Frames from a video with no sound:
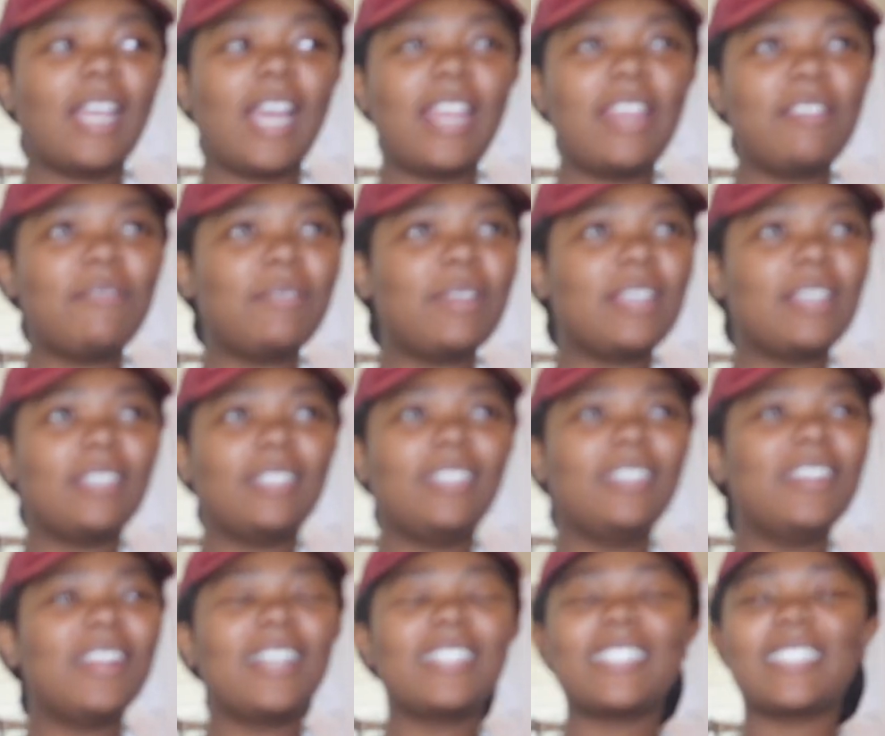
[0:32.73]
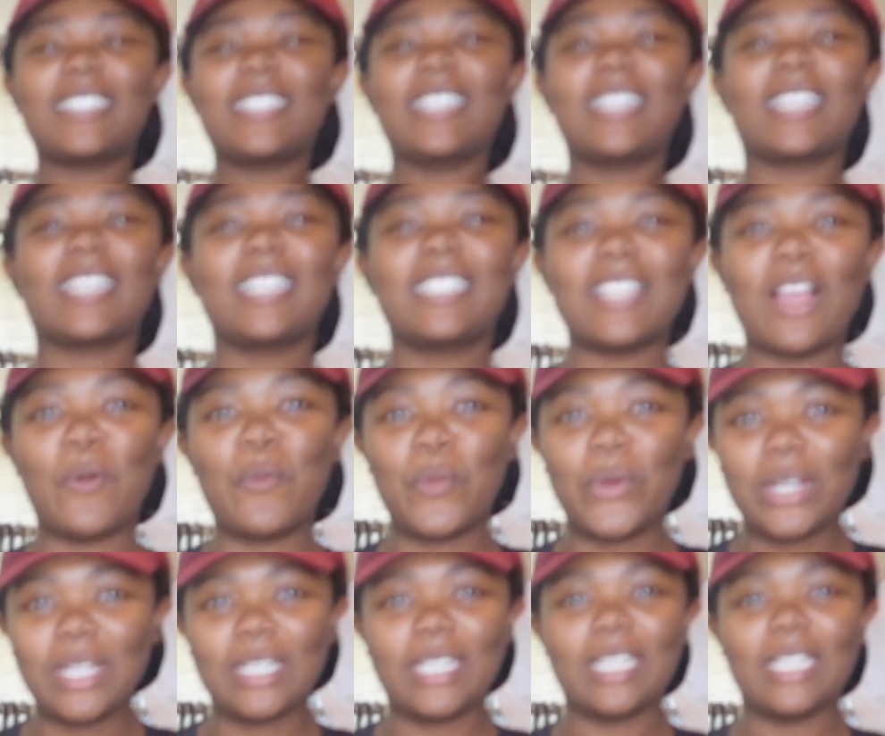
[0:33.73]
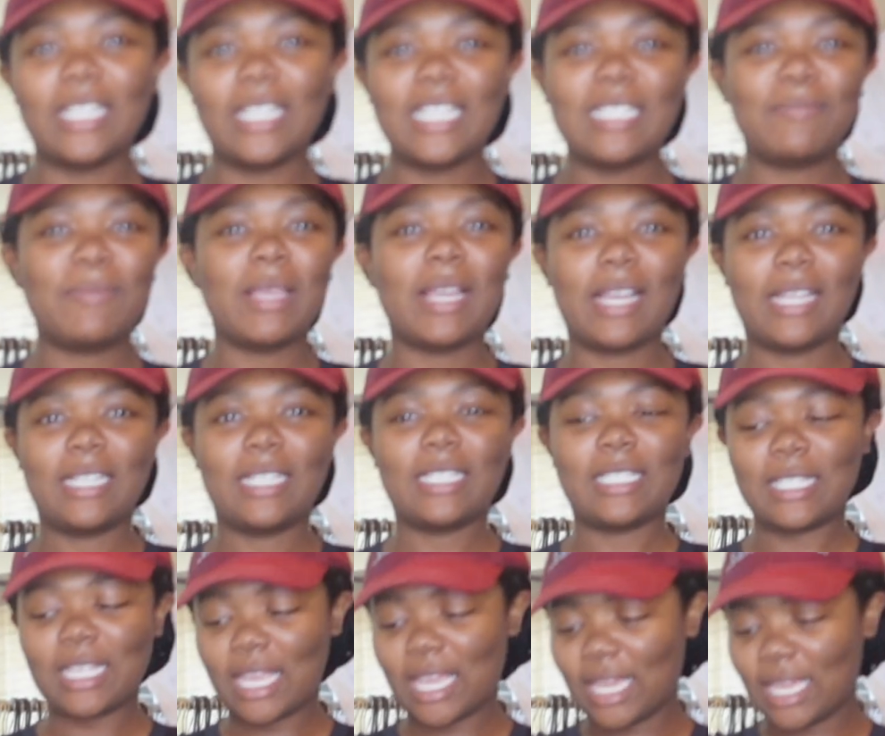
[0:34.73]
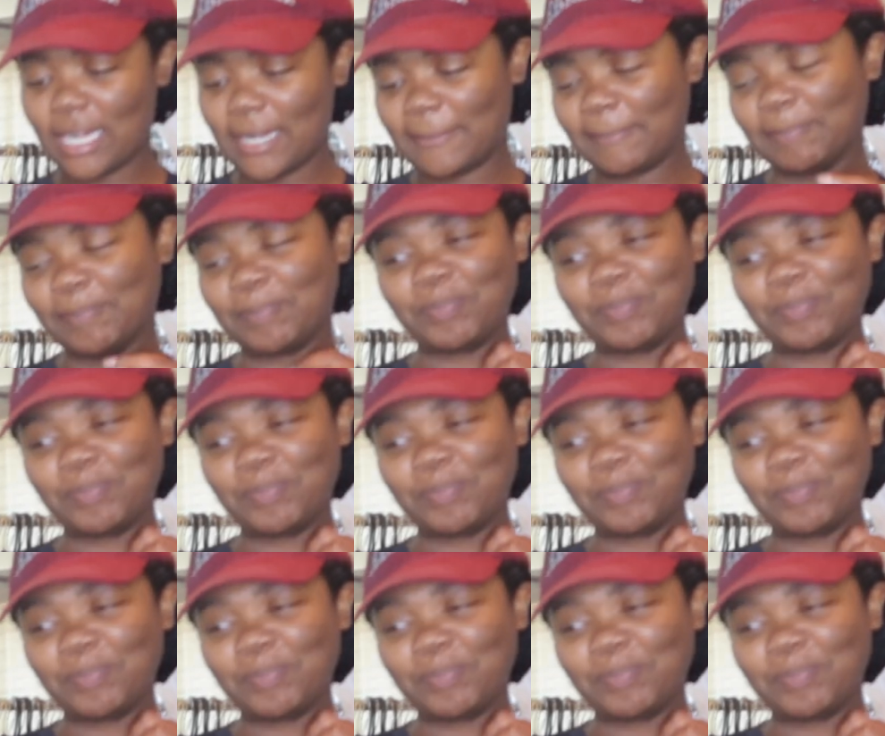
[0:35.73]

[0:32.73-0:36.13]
I didn't really, you know, I just did it because I wanted it, let's be honest. And